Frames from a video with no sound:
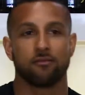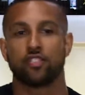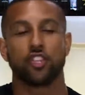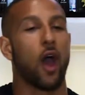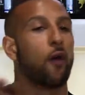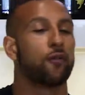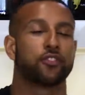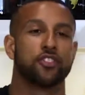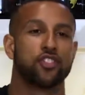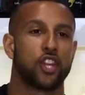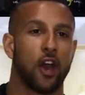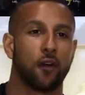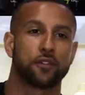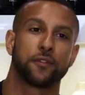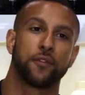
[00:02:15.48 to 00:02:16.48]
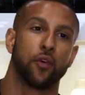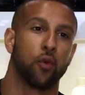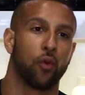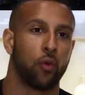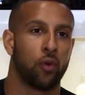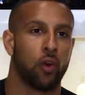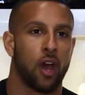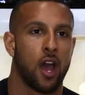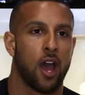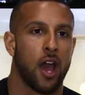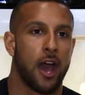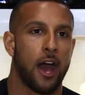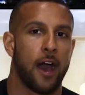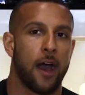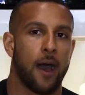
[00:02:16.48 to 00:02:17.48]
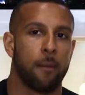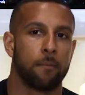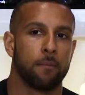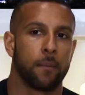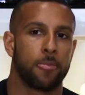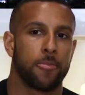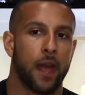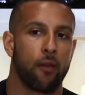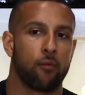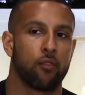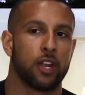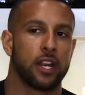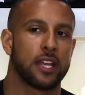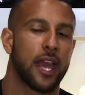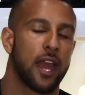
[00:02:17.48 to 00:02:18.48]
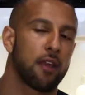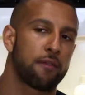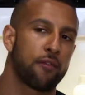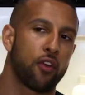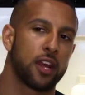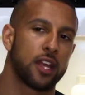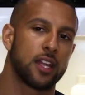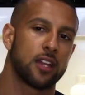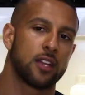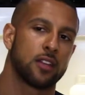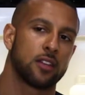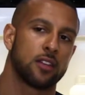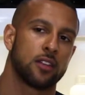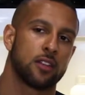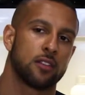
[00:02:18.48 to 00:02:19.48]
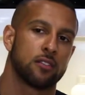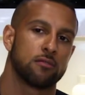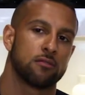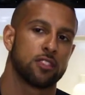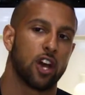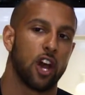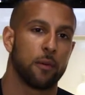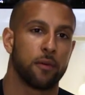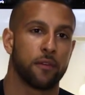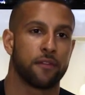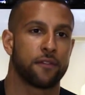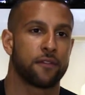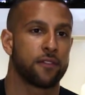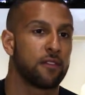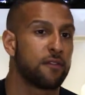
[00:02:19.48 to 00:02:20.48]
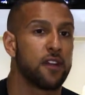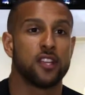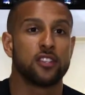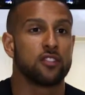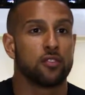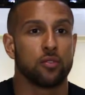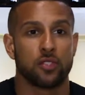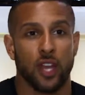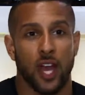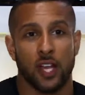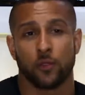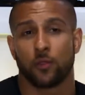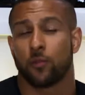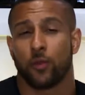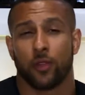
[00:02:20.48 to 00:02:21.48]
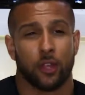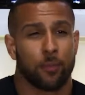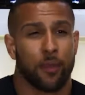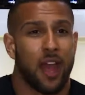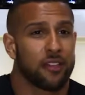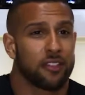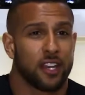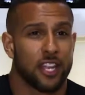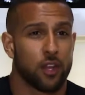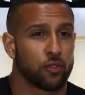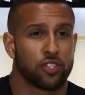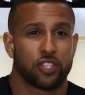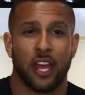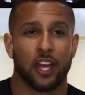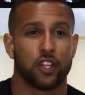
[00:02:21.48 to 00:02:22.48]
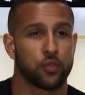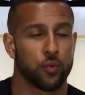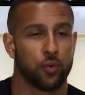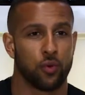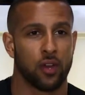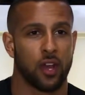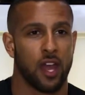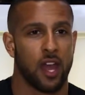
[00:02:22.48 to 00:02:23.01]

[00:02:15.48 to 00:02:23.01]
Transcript: shelves and shelves full that really cater for any type of fitness enthusiast, whether it be athlete or just casual.